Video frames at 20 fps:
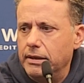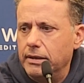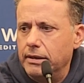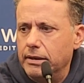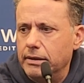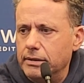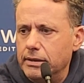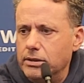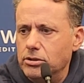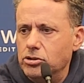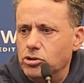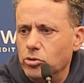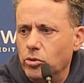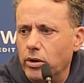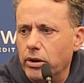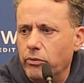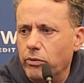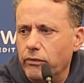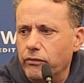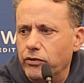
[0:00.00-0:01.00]
did
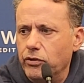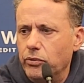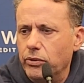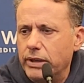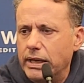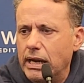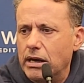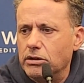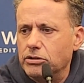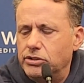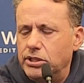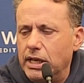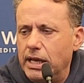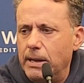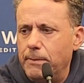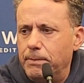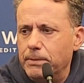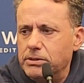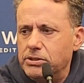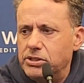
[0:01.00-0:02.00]
enjoy reviewing our
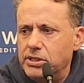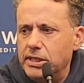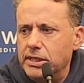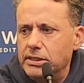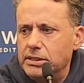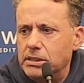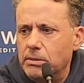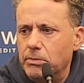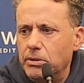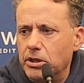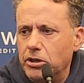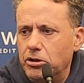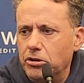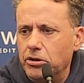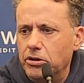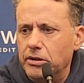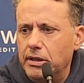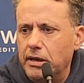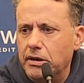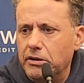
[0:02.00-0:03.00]
tape and seeing some of the
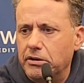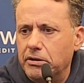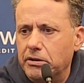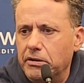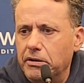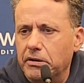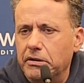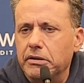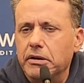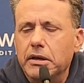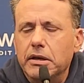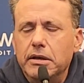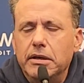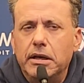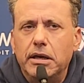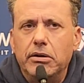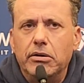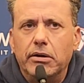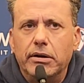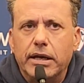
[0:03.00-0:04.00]
good that occurred
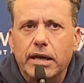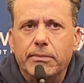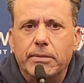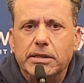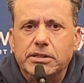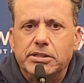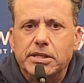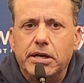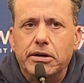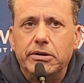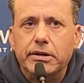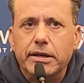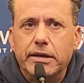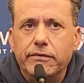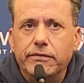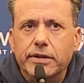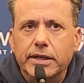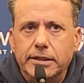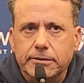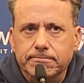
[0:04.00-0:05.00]
in our game on Saturday
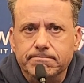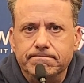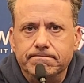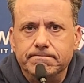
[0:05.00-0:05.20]
evening.